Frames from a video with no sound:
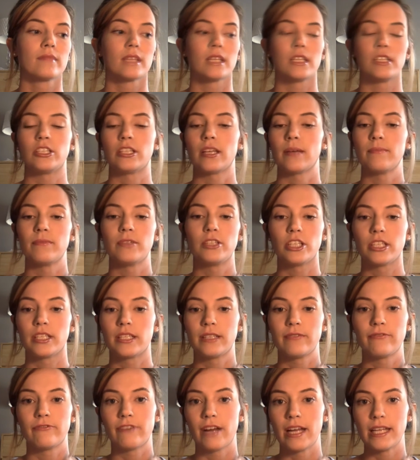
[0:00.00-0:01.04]
some
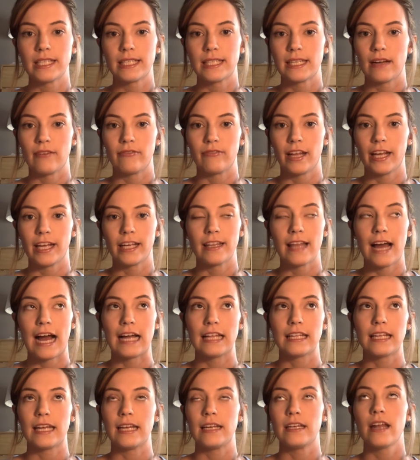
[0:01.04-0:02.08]
just fun stuff like
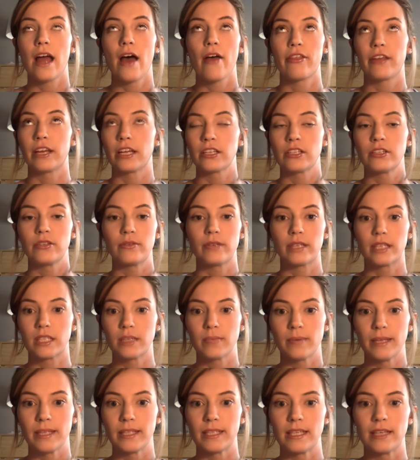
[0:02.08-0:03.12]
that, and nothing too
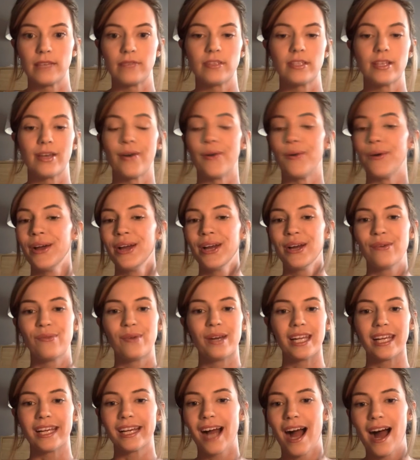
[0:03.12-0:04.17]
expensive. So when
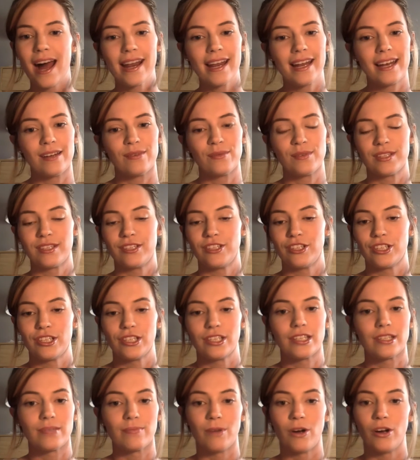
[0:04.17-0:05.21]
he got it, it was just a
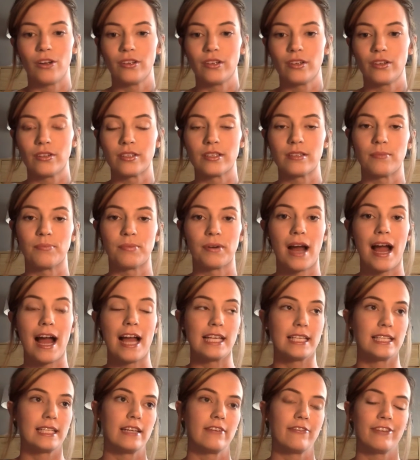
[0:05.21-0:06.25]
small little
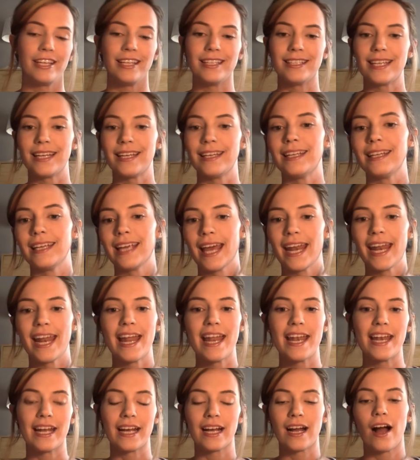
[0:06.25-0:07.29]
surprise, and if he didn't get it
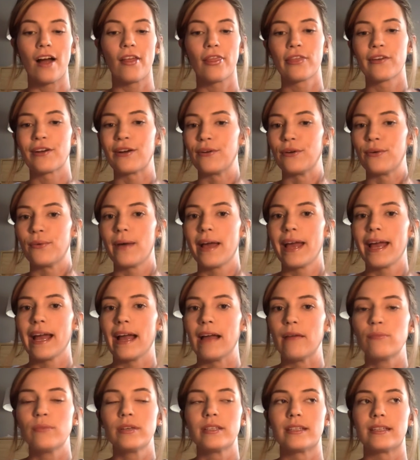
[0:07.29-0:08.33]
and it got thrown away,
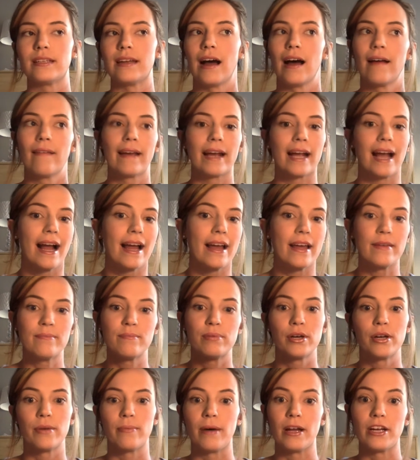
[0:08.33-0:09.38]
it was not like I had
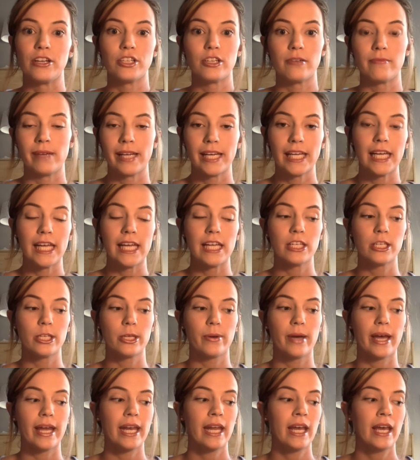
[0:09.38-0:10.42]
put a bunch of money into
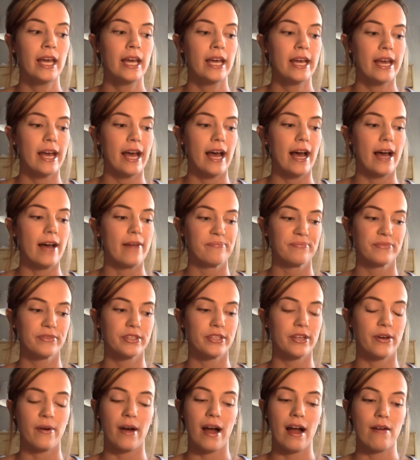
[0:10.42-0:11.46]
it.
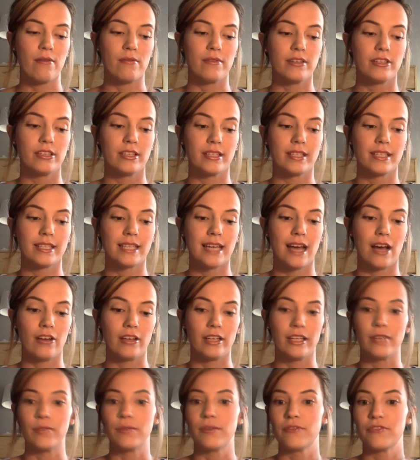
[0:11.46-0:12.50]
So I would just tell
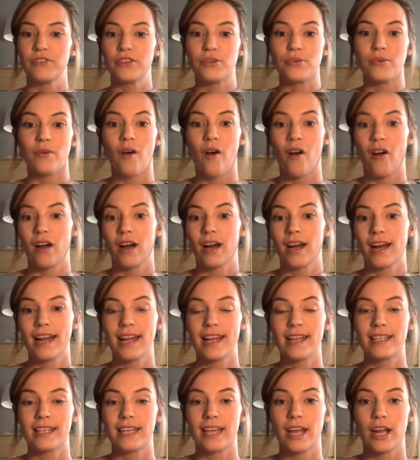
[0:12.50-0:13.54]
you, if you are
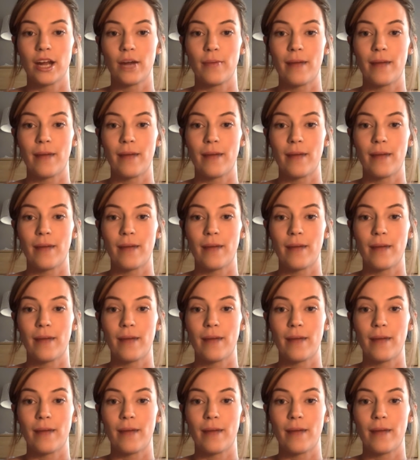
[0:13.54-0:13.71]
into care